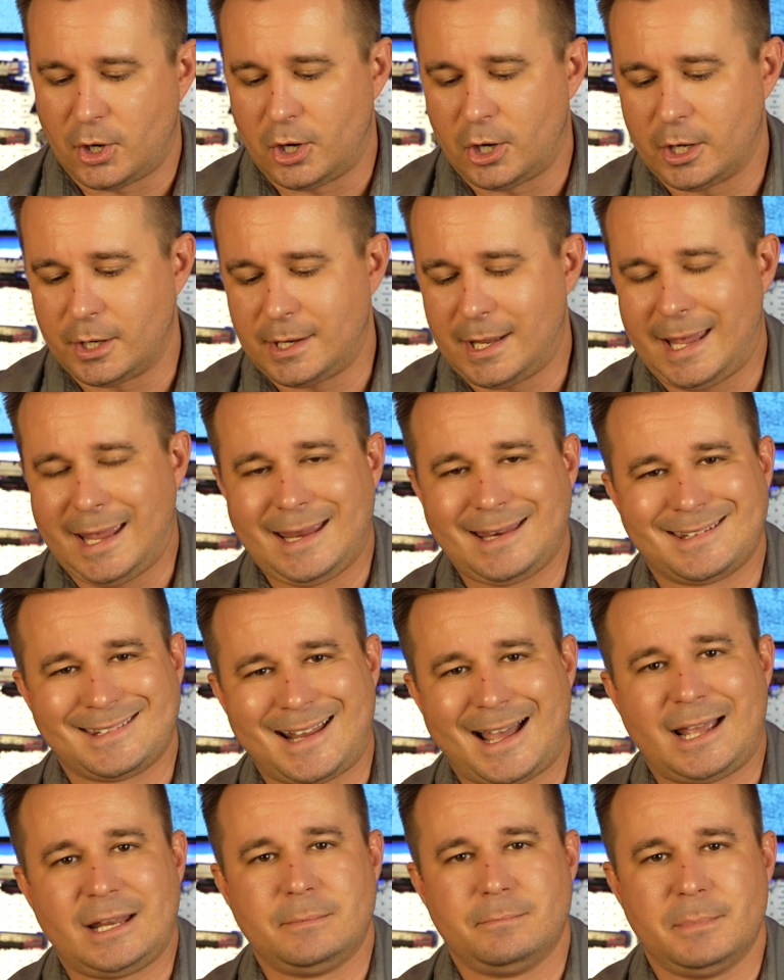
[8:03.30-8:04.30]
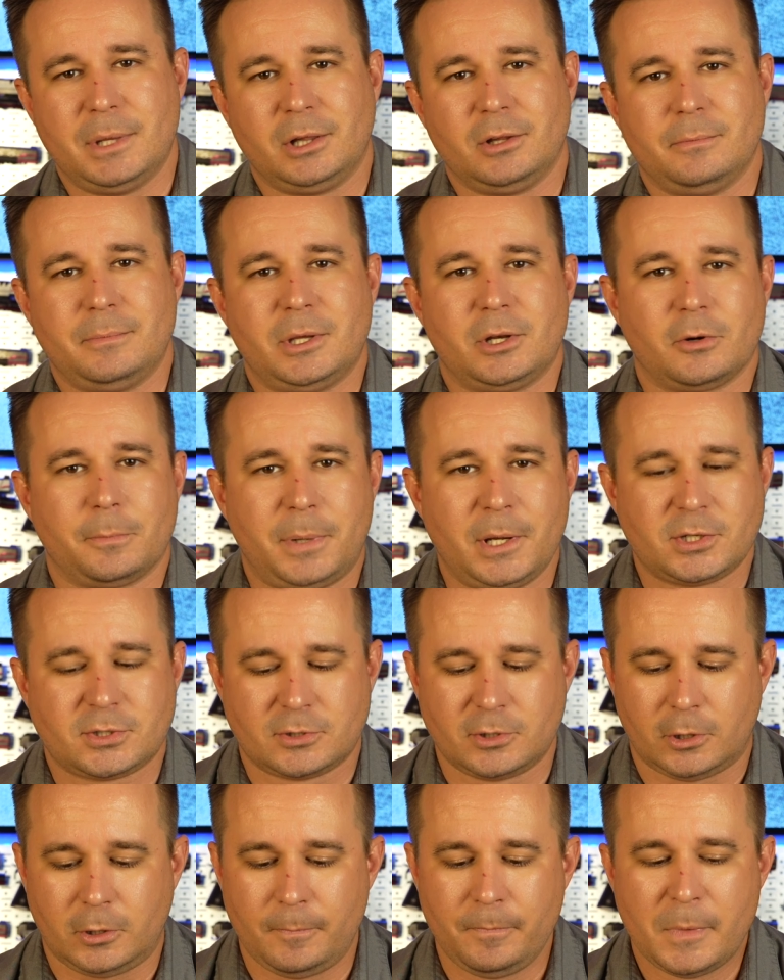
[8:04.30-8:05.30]
on a 9mm
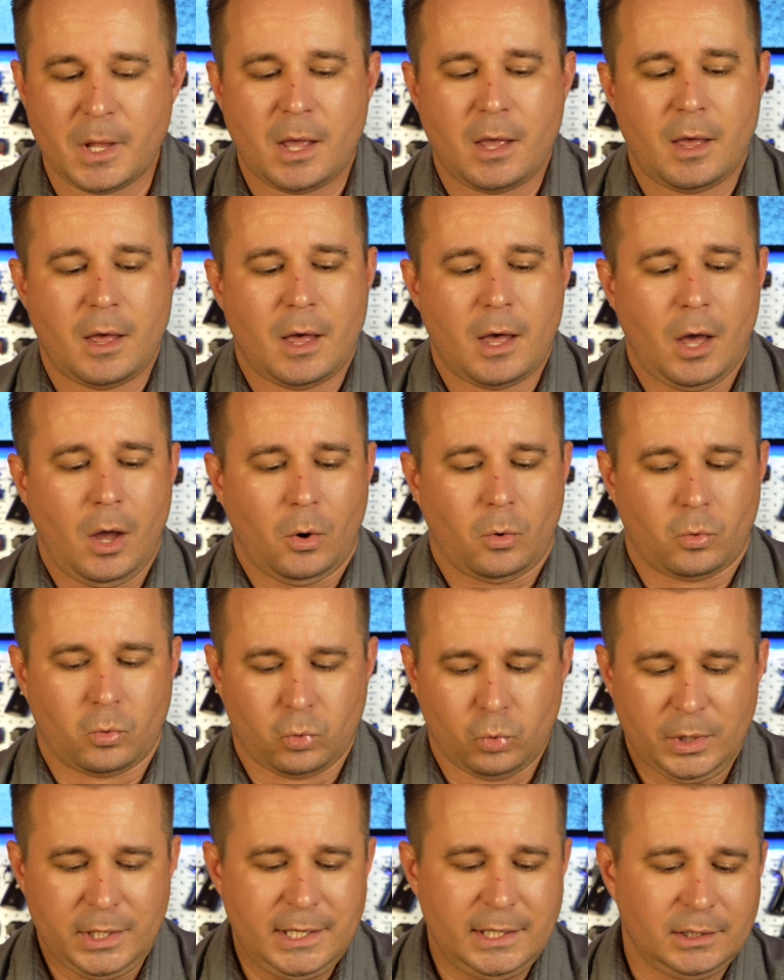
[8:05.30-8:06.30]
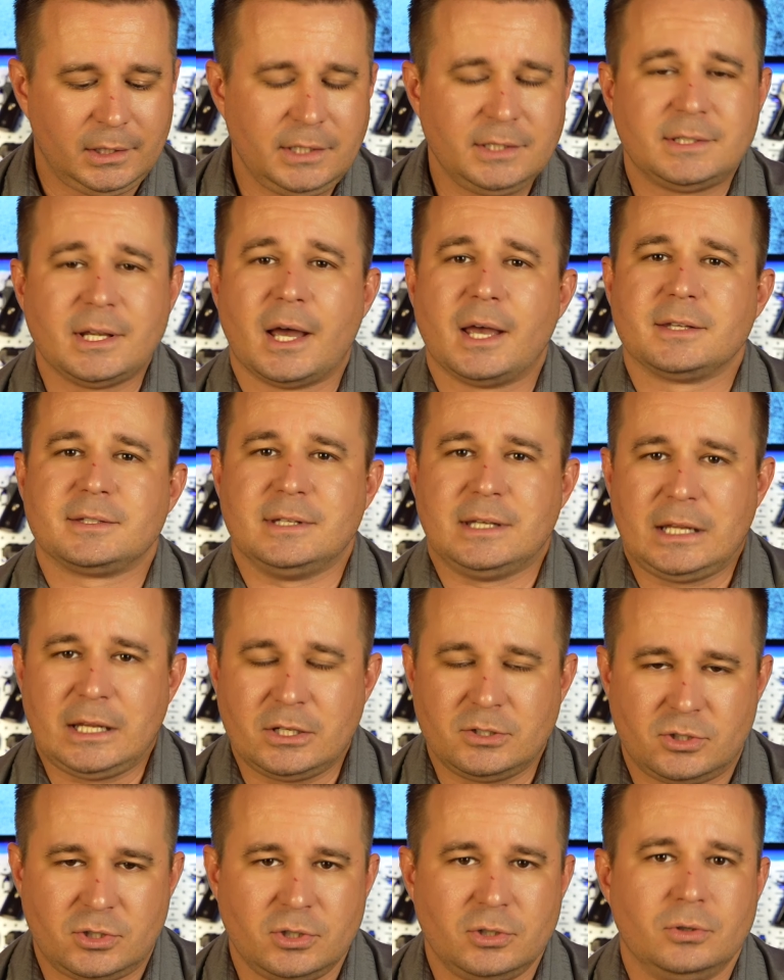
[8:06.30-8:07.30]
pistol really does
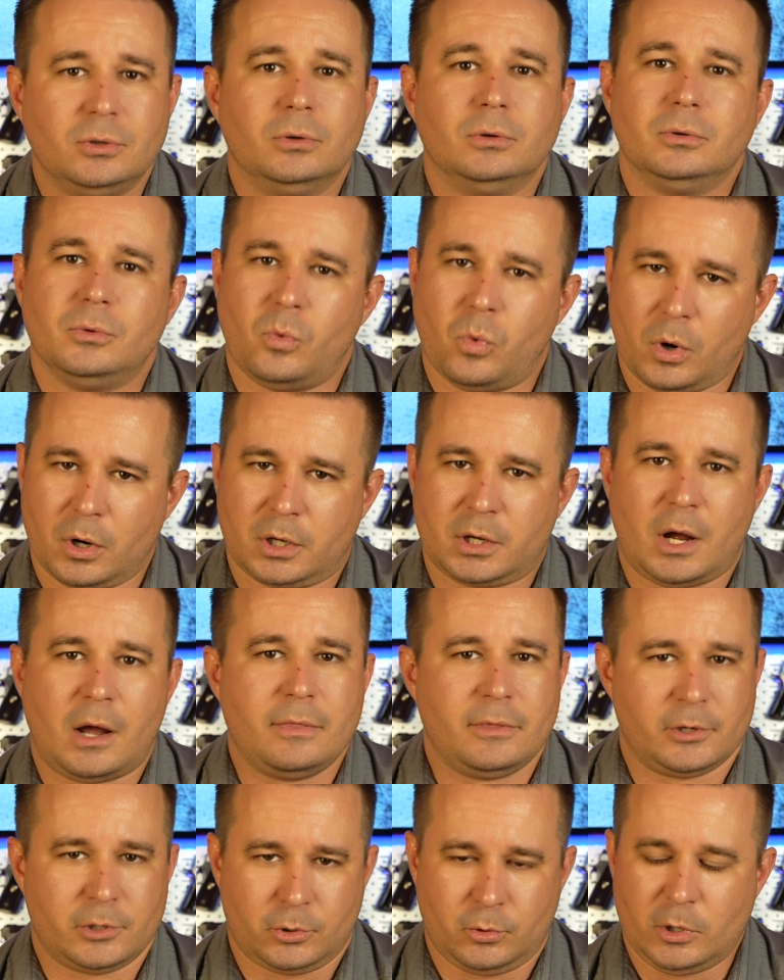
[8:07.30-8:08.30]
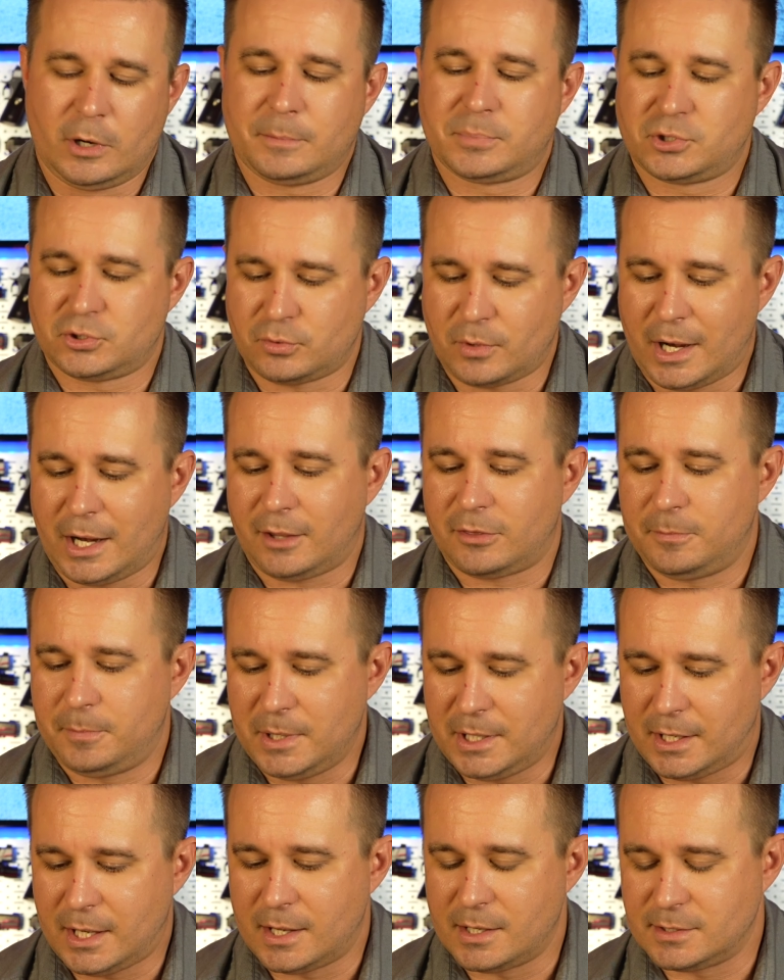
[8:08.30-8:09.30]
need to work on their grip strength,
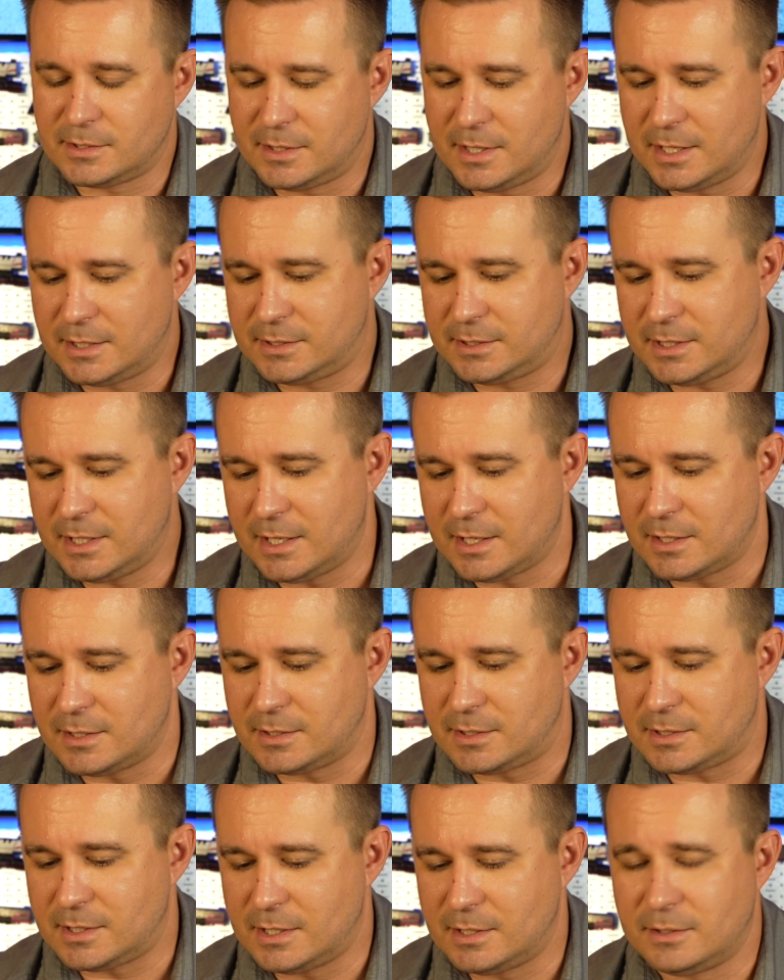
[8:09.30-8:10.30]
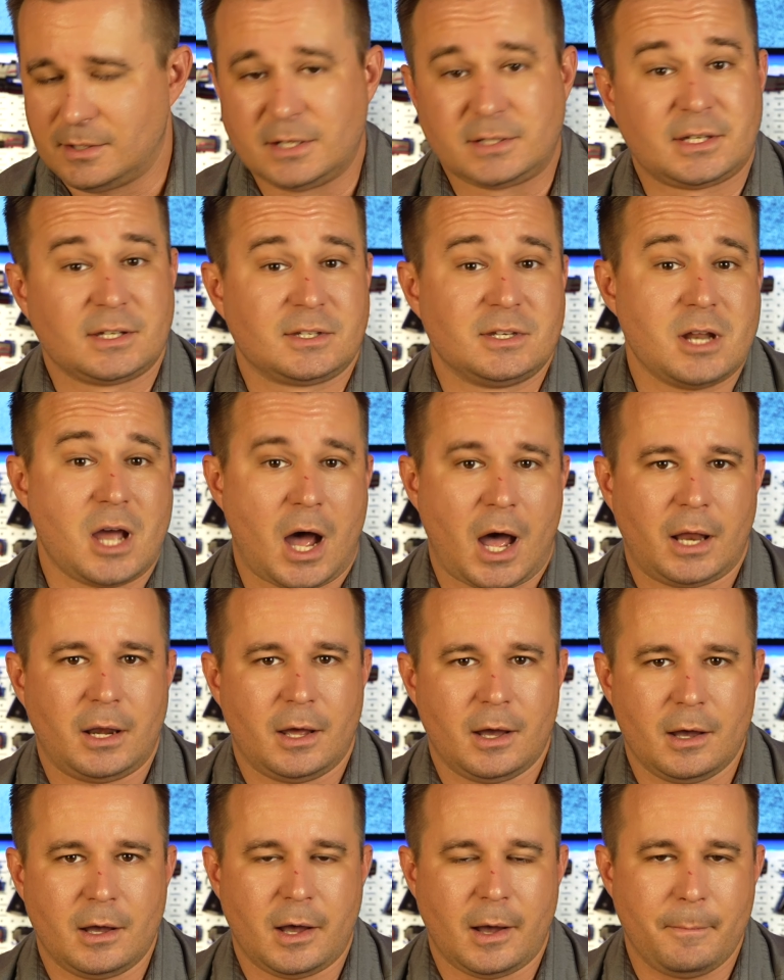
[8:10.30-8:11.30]
because this is not
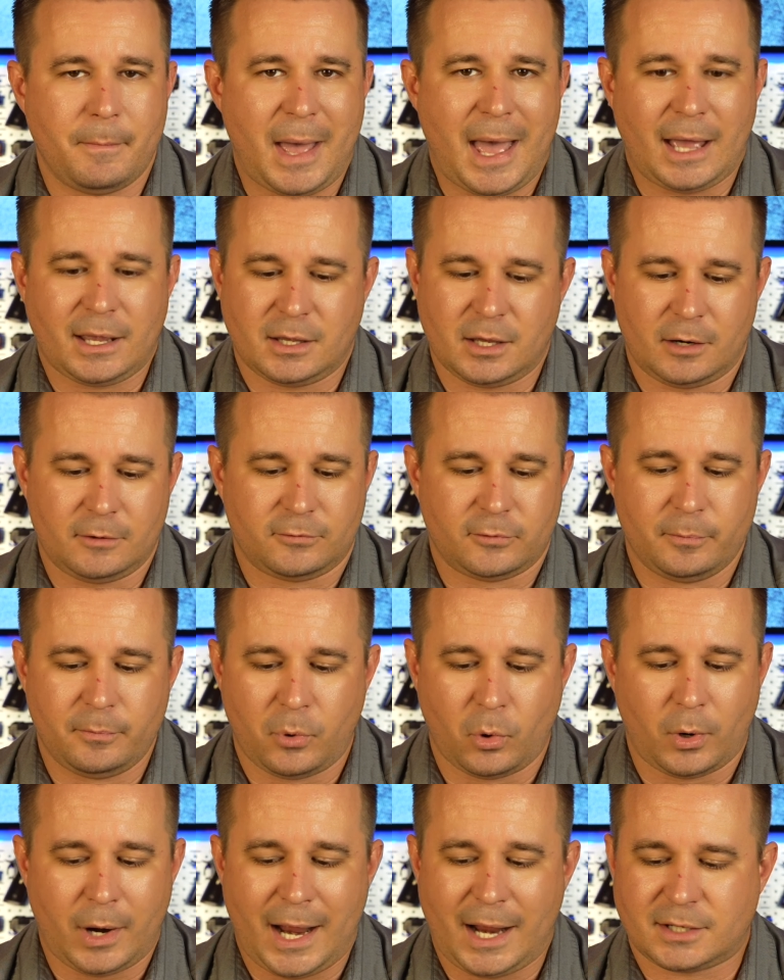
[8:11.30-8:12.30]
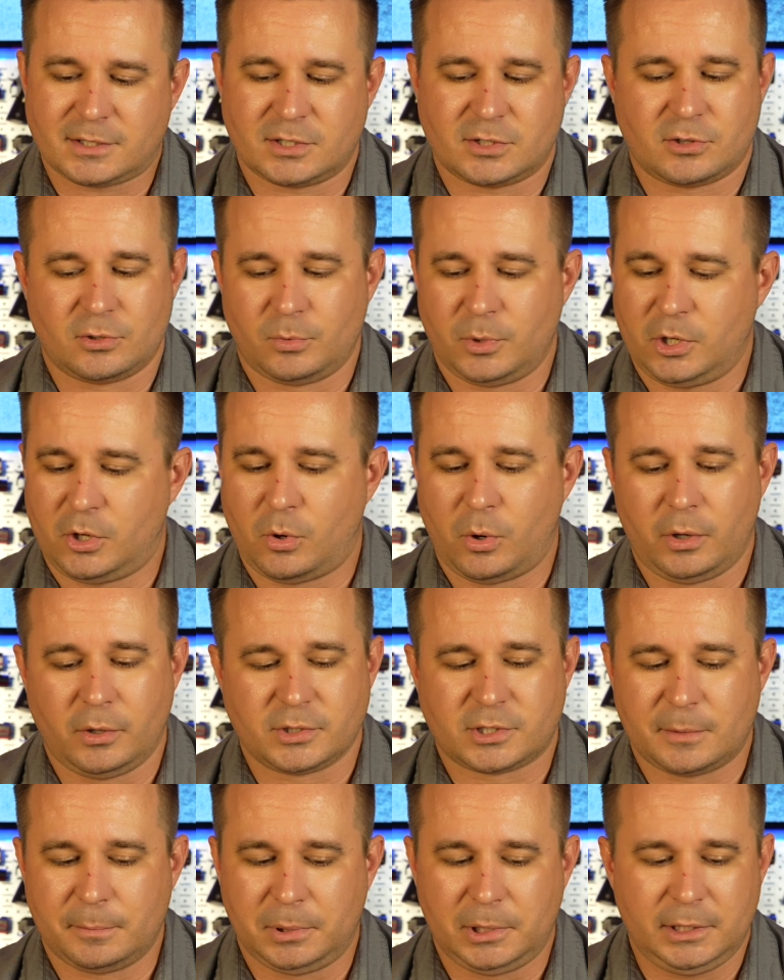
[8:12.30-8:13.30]
a bad gun from bore axis. The recoil is
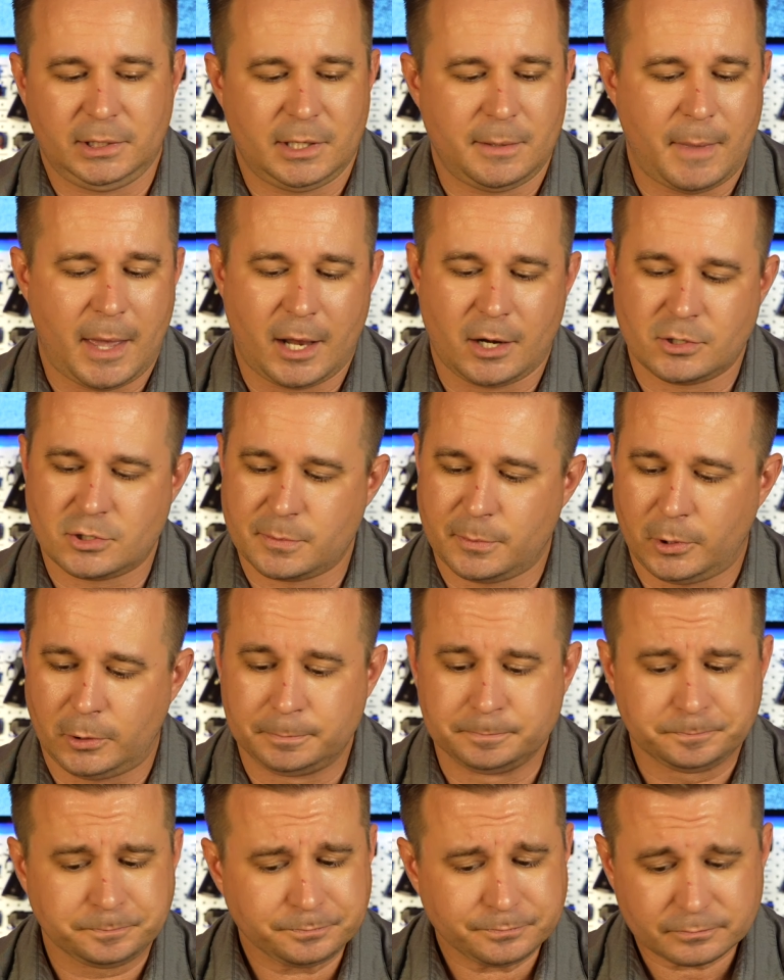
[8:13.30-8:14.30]
completely manageable.